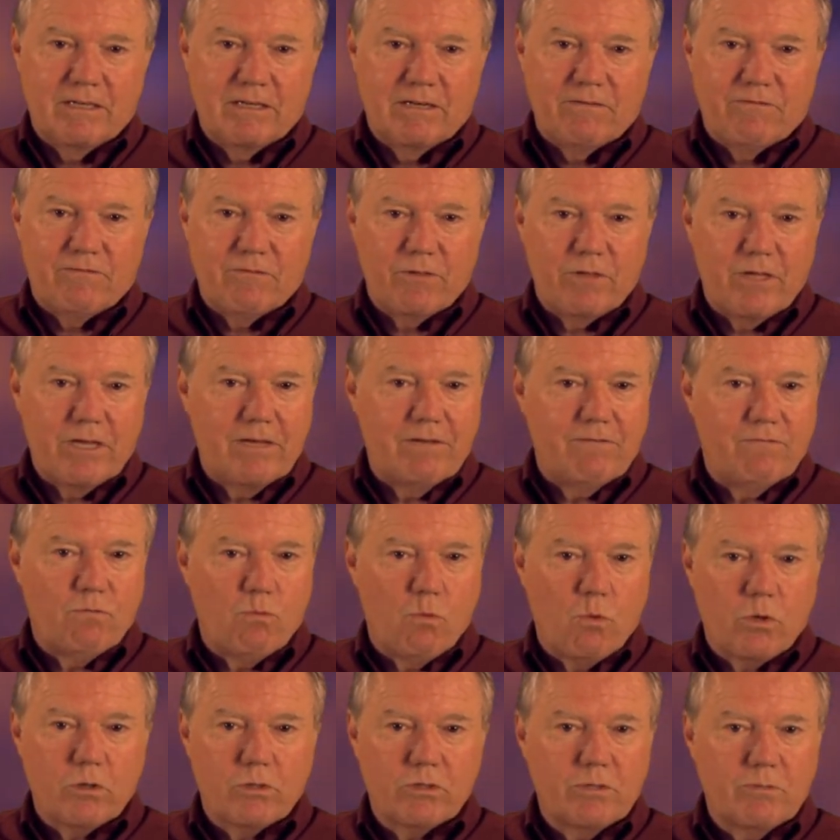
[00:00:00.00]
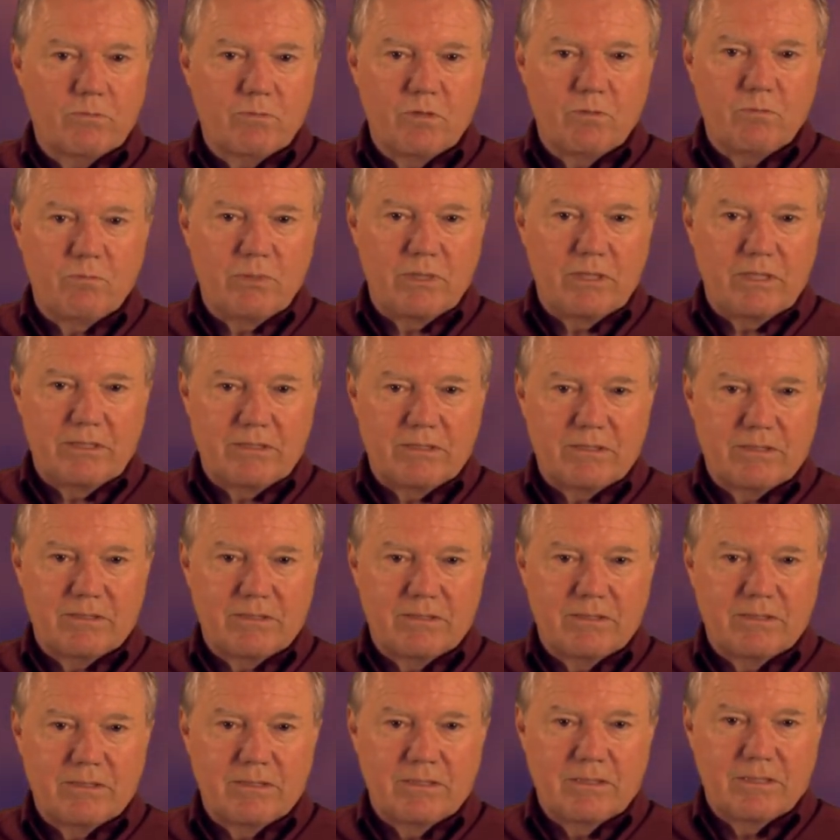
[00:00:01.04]
for they have worshipped the beast
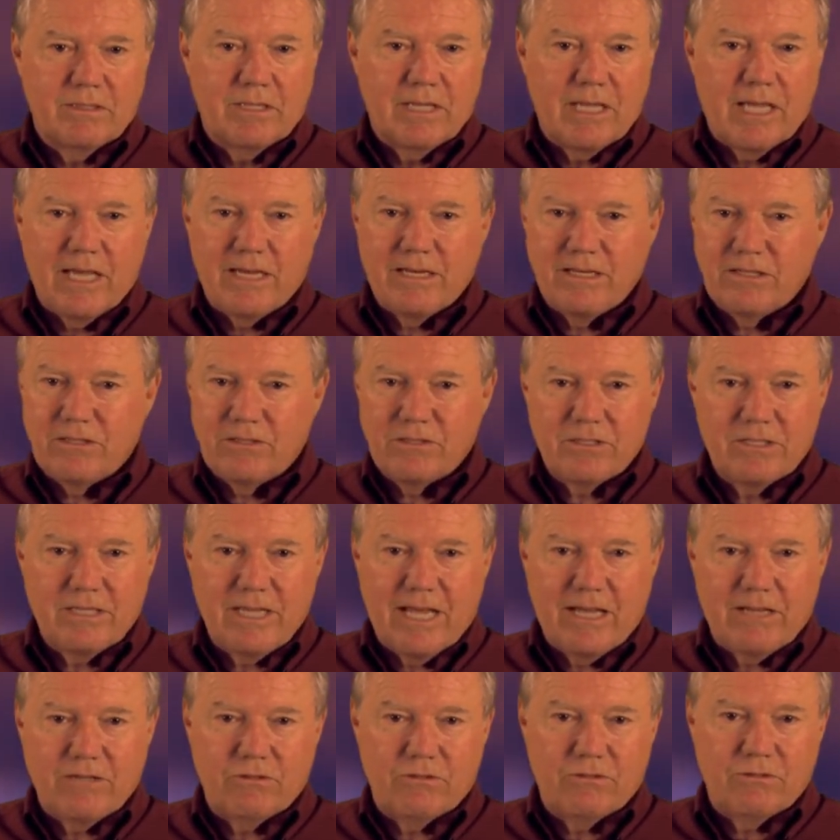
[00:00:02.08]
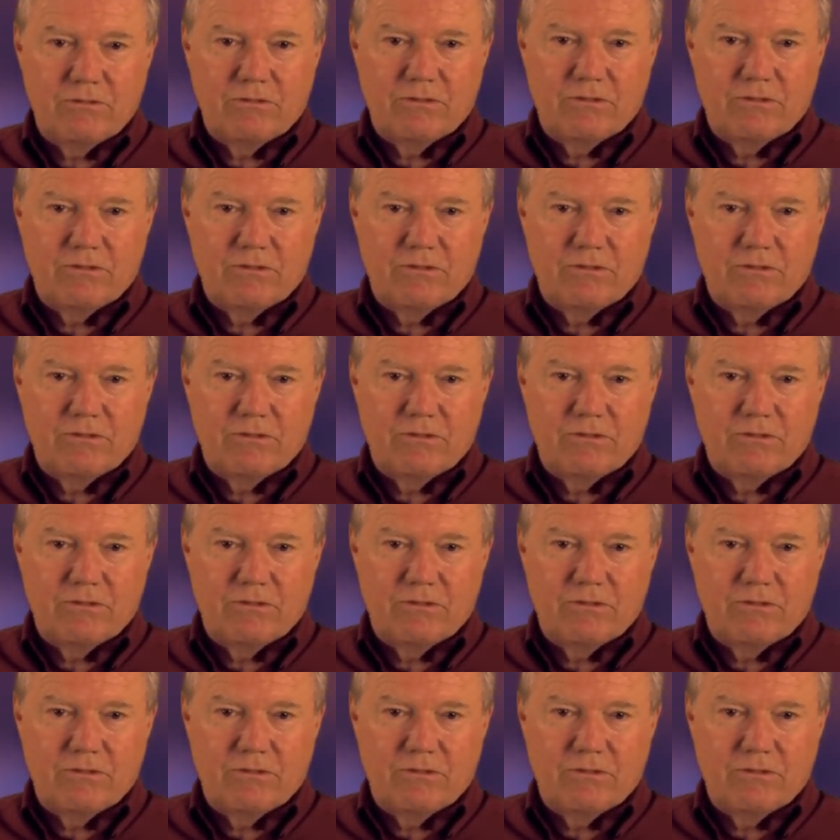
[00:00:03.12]
and his statue